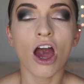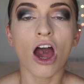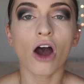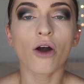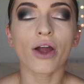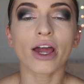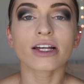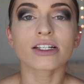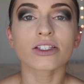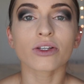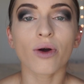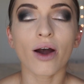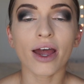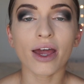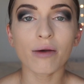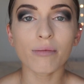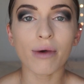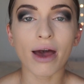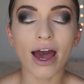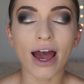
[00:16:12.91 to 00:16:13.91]
Okay, so I
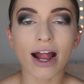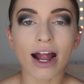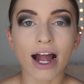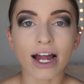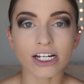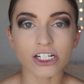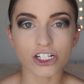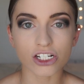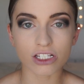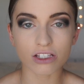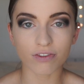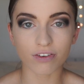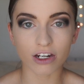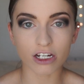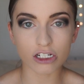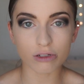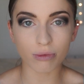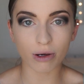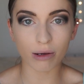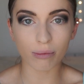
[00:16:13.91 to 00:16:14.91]
am back. I just
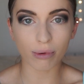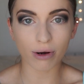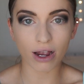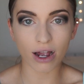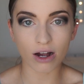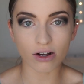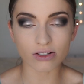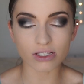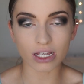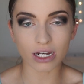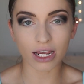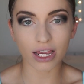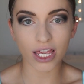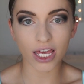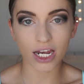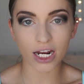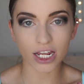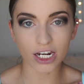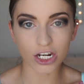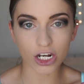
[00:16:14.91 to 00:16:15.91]
finished my brows, and
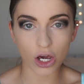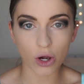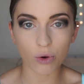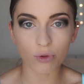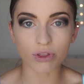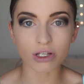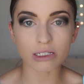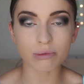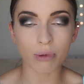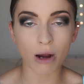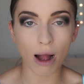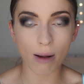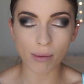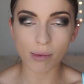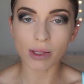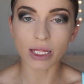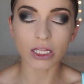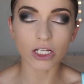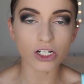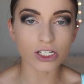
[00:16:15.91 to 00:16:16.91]
again, I know this
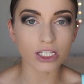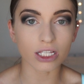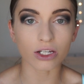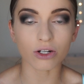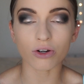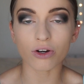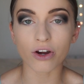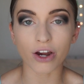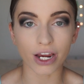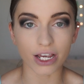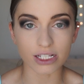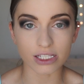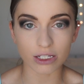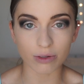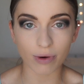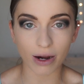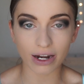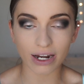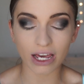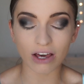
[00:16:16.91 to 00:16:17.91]
probably looks a little crazy
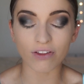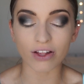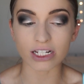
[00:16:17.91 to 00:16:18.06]
right now.